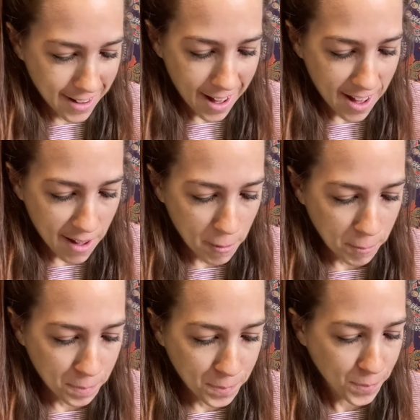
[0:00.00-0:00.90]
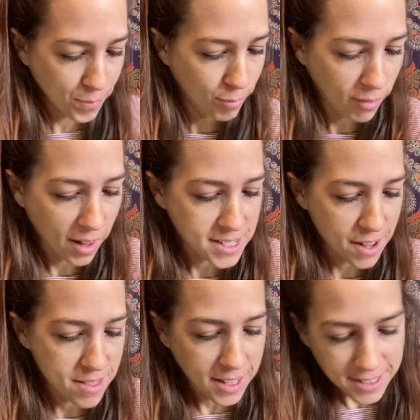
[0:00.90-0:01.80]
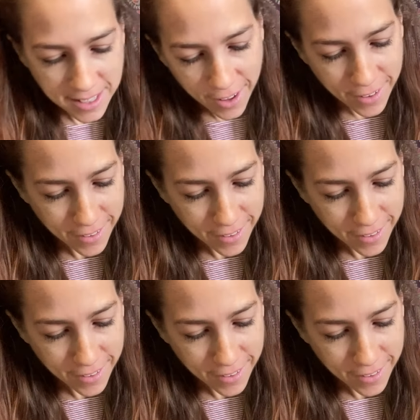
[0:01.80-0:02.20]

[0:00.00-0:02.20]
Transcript: I don't think so.